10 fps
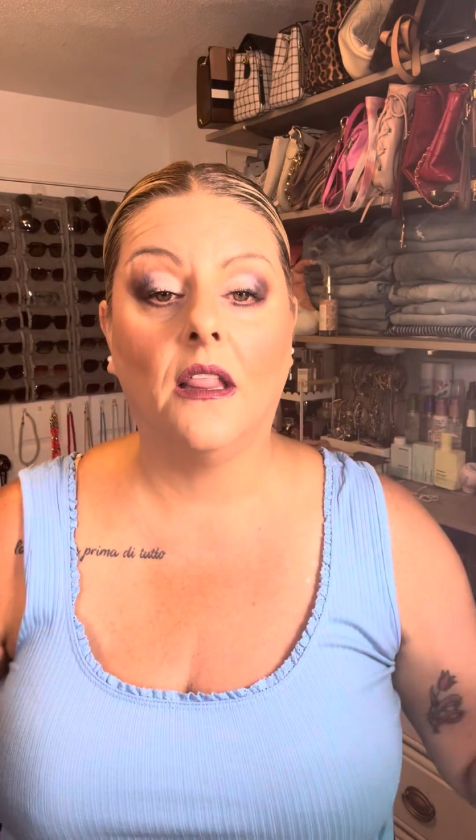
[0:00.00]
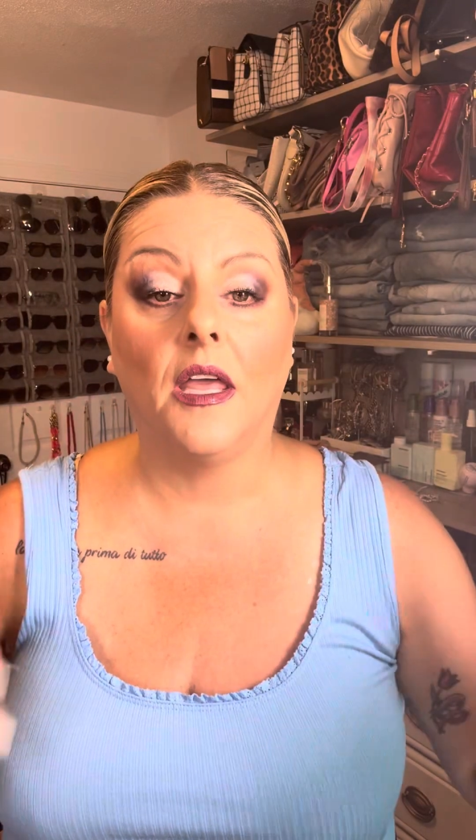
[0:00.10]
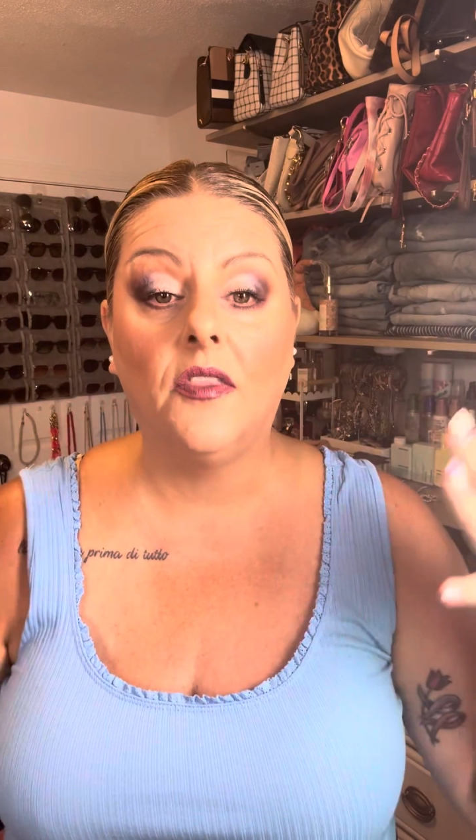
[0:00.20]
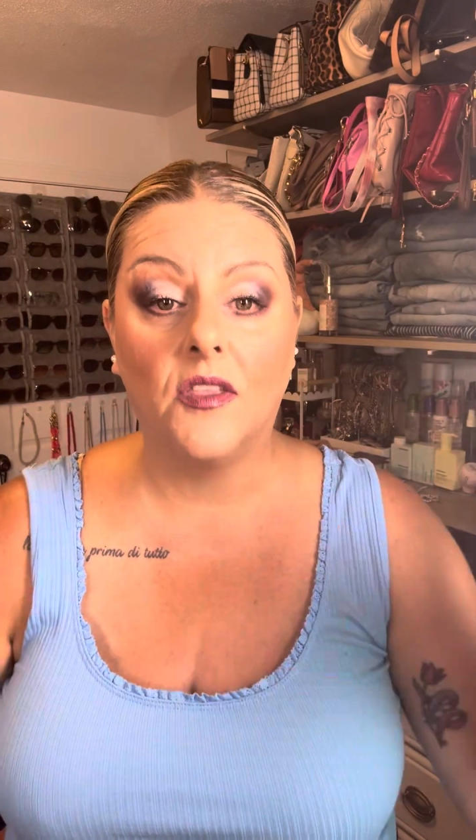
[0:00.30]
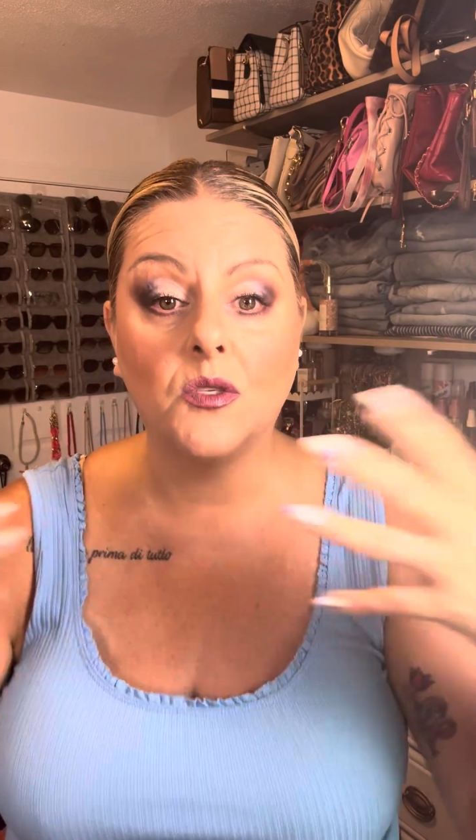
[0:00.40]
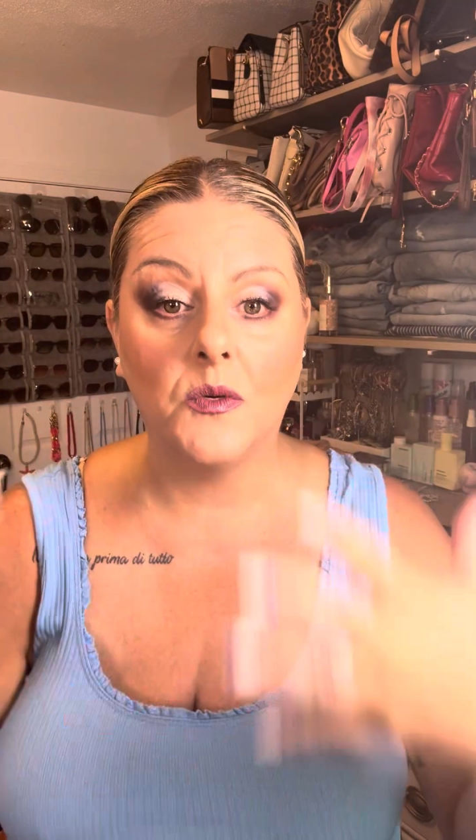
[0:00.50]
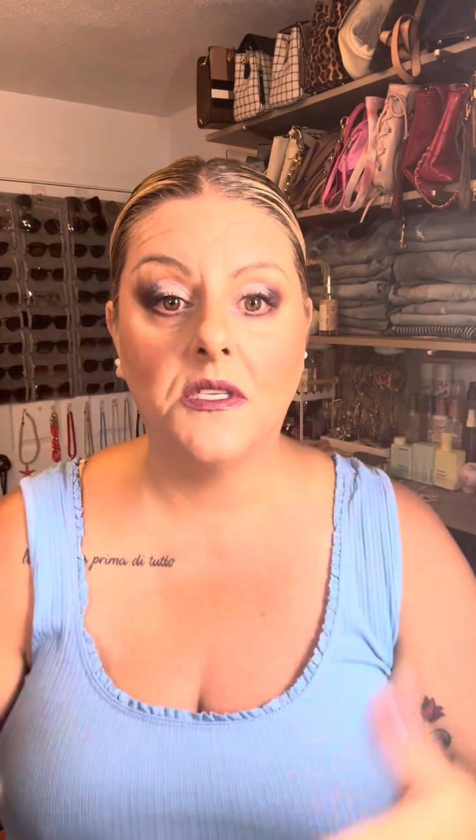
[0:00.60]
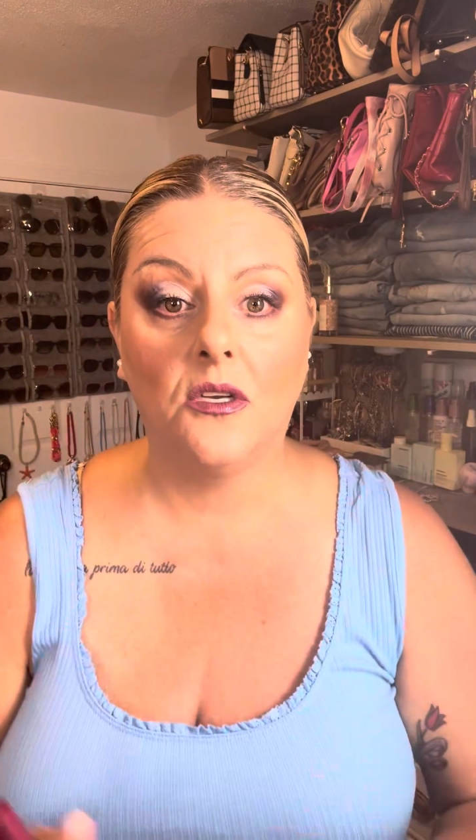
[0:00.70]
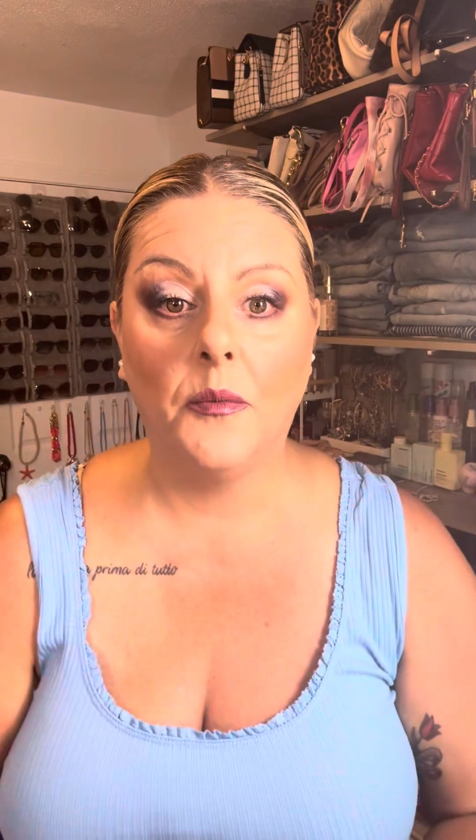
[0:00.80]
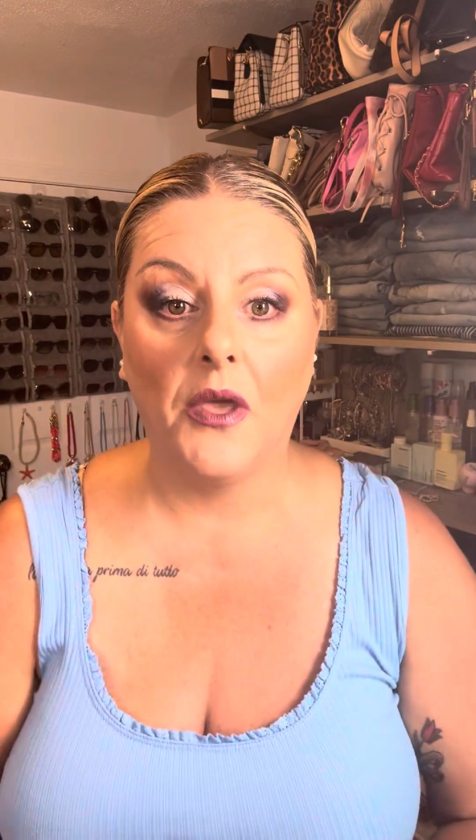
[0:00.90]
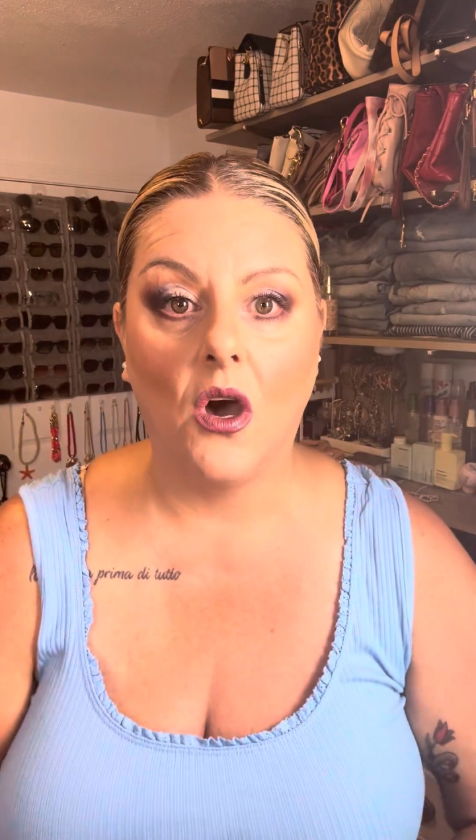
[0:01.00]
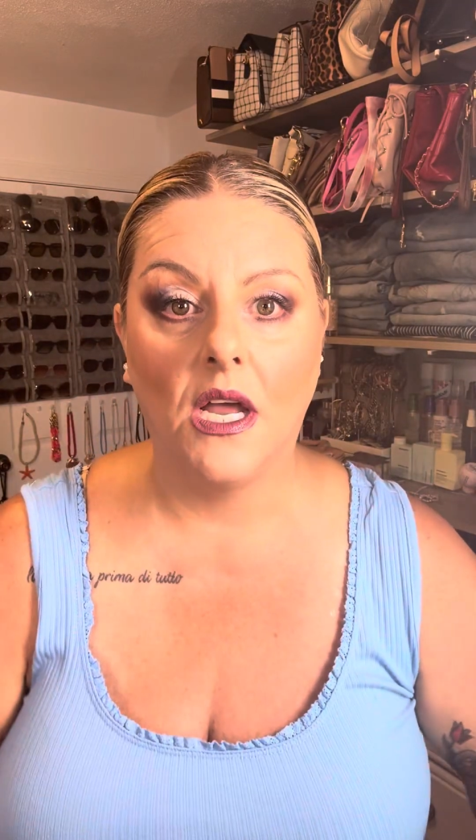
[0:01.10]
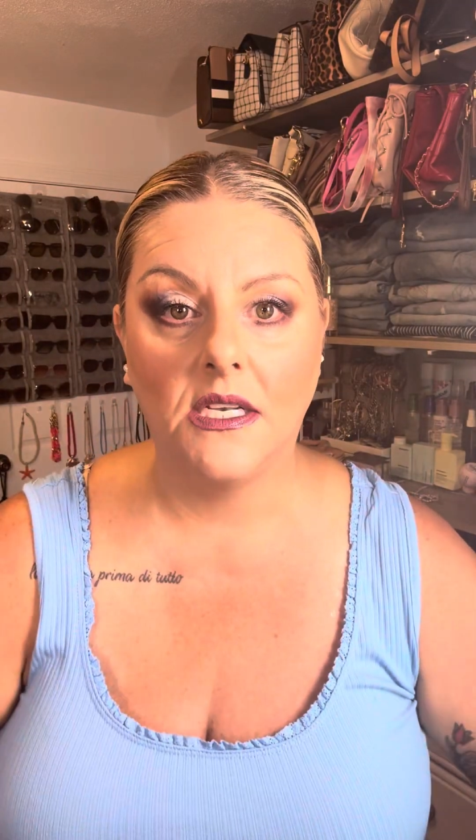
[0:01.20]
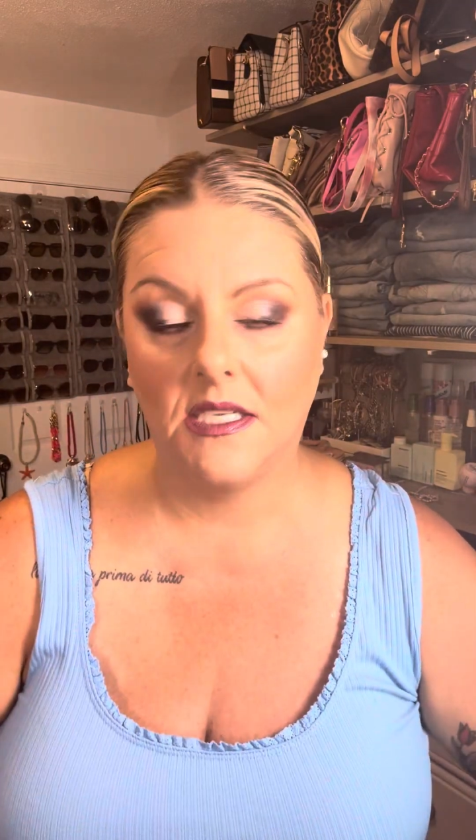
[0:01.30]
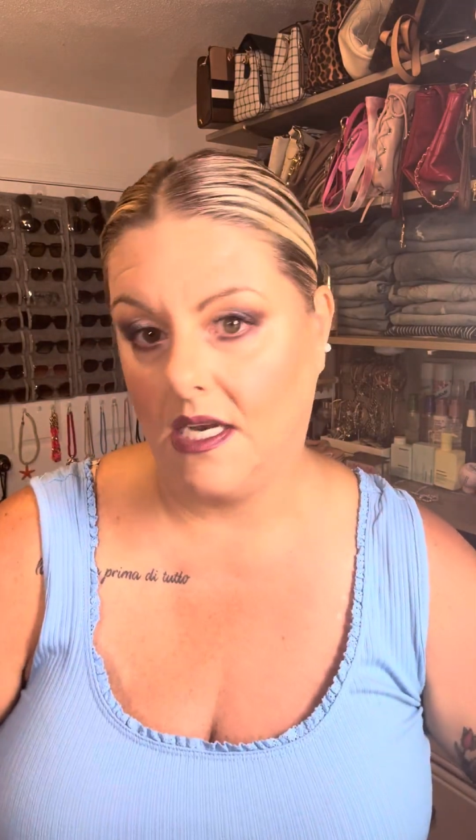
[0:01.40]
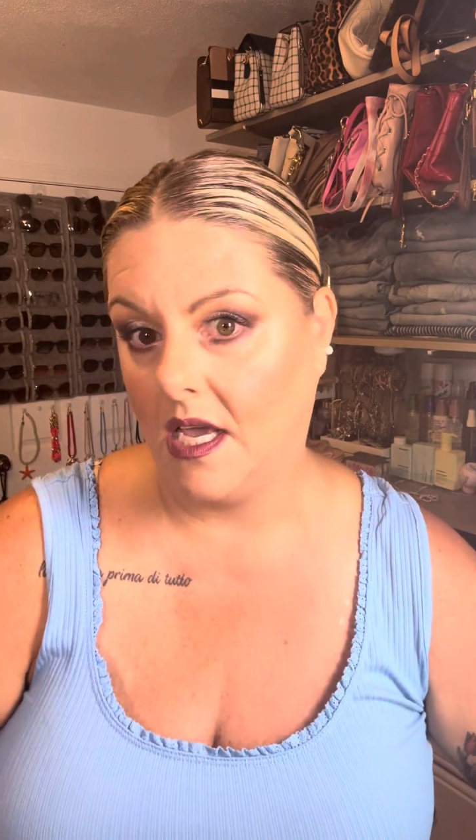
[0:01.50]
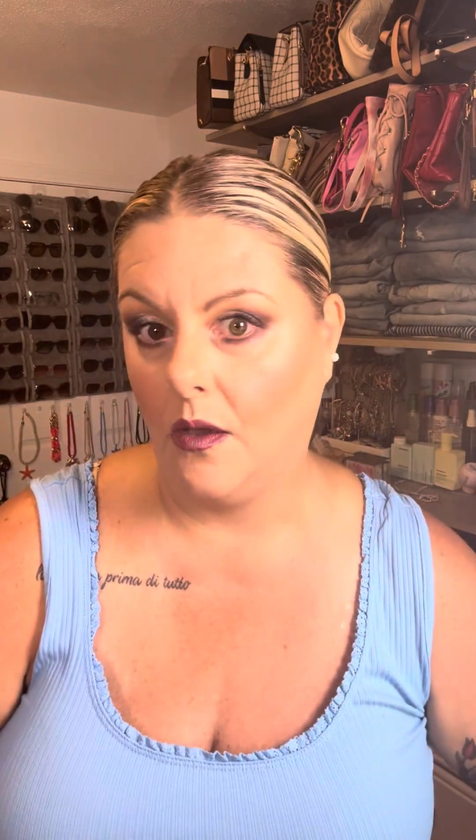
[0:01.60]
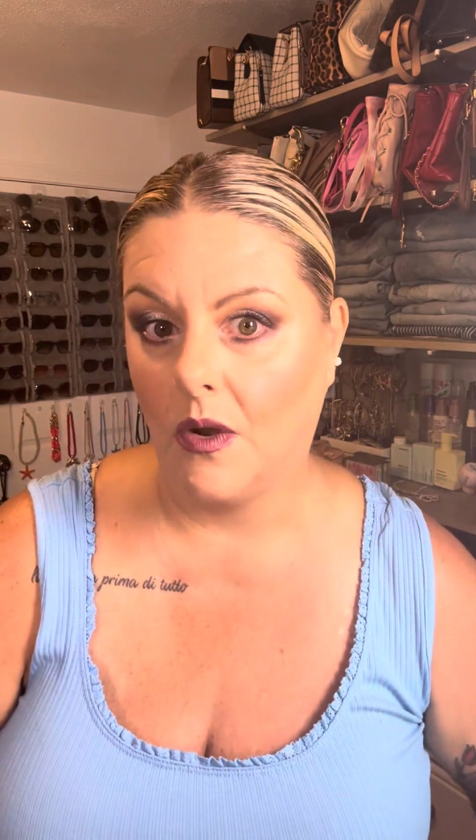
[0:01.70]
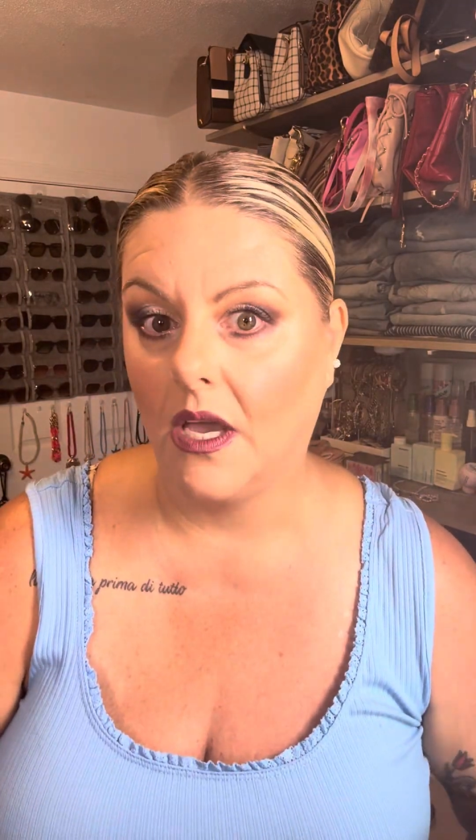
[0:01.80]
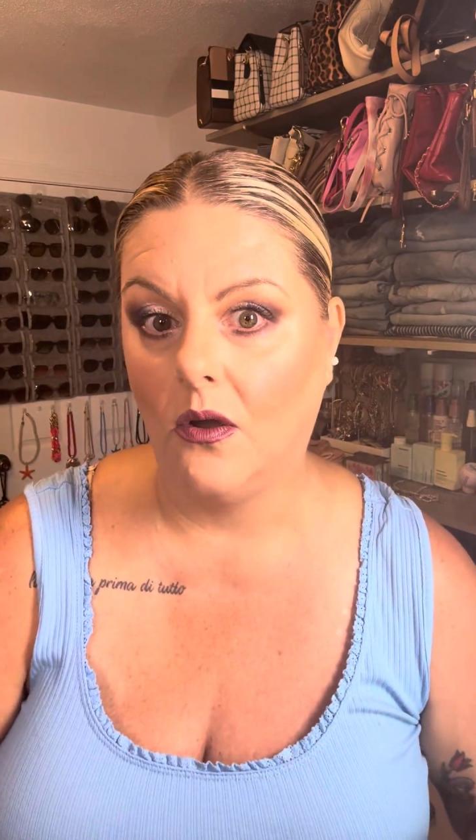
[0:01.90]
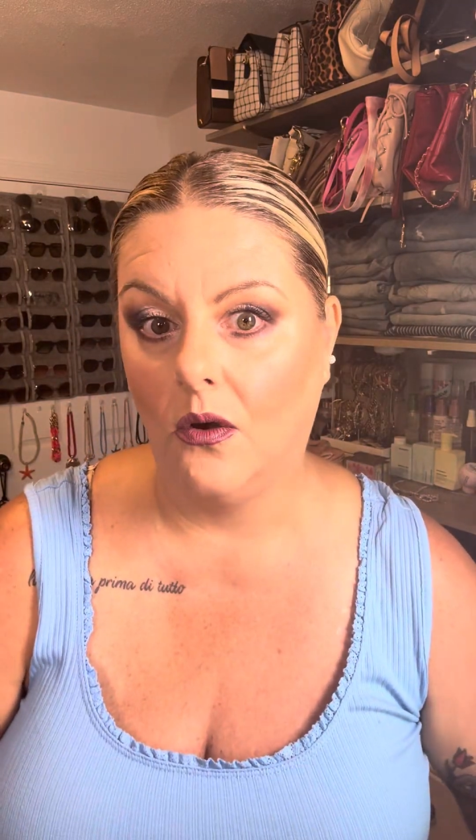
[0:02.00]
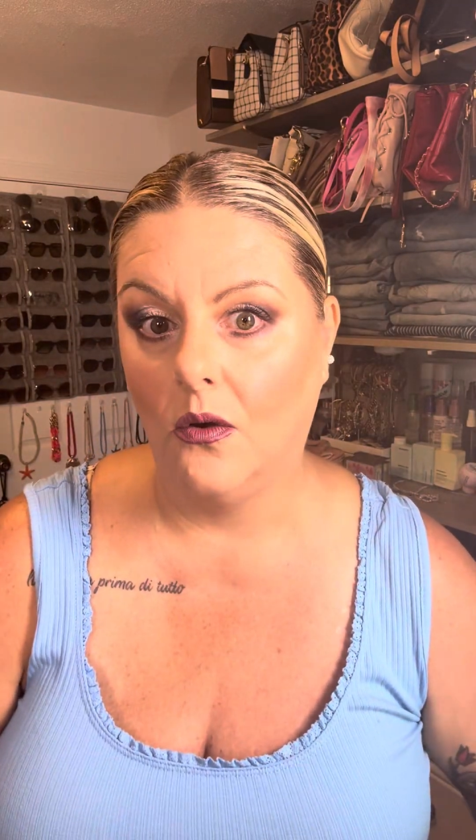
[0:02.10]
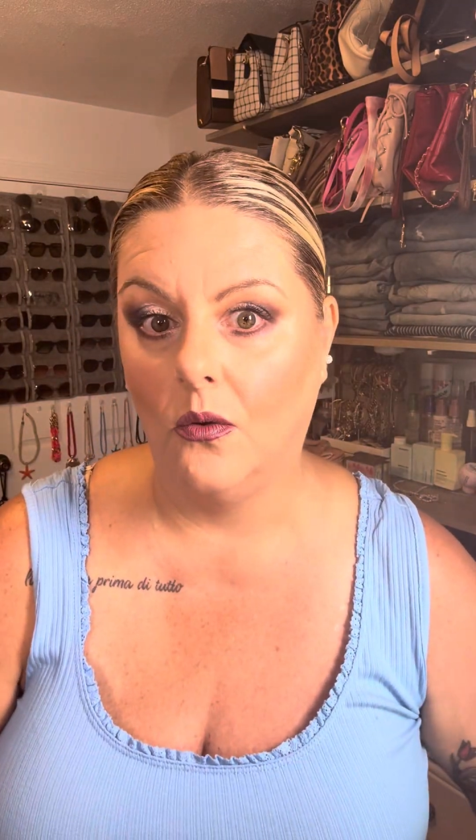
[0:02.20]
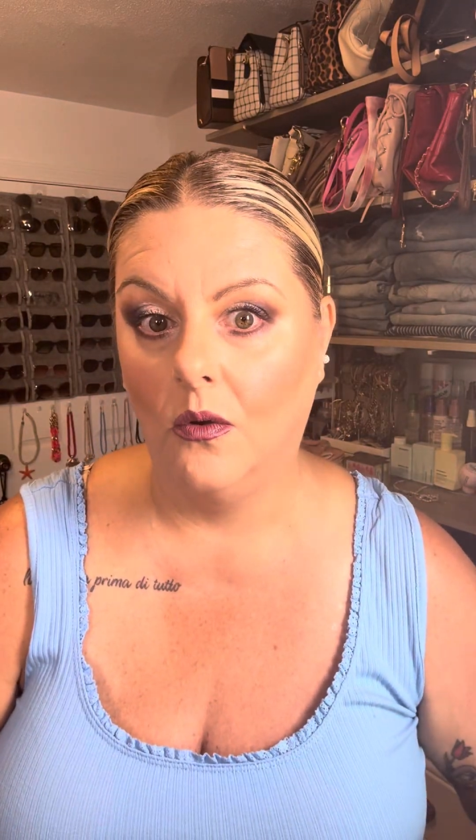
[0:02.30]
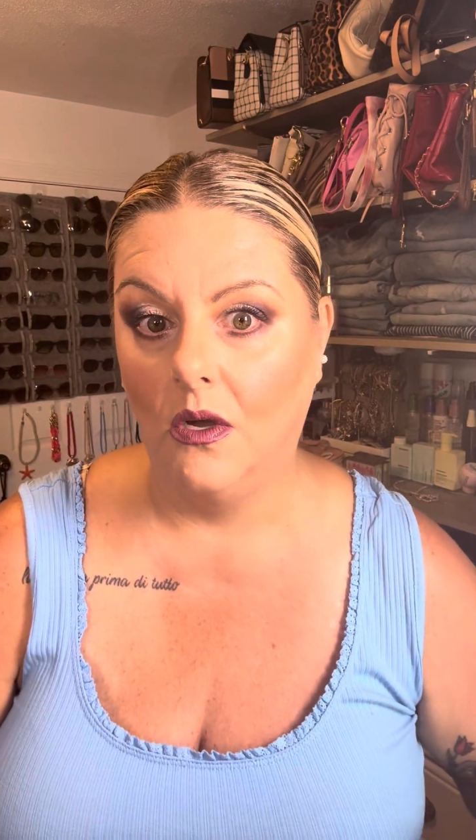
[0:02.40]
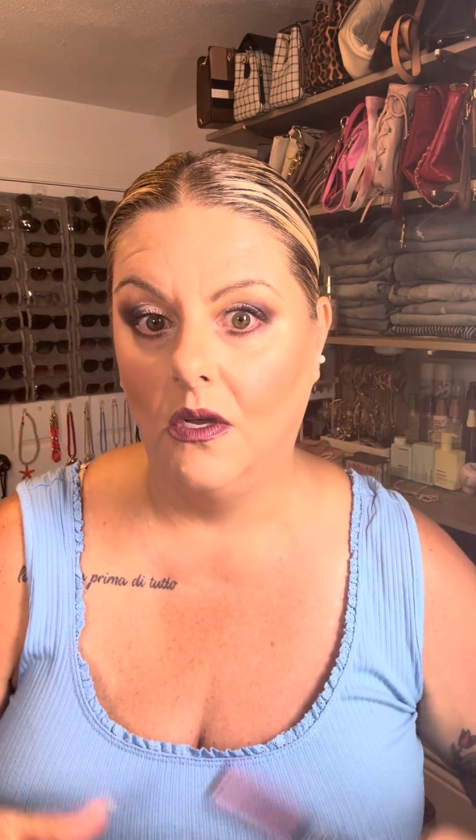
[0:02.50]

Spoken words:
Like this will still be on tonight when I go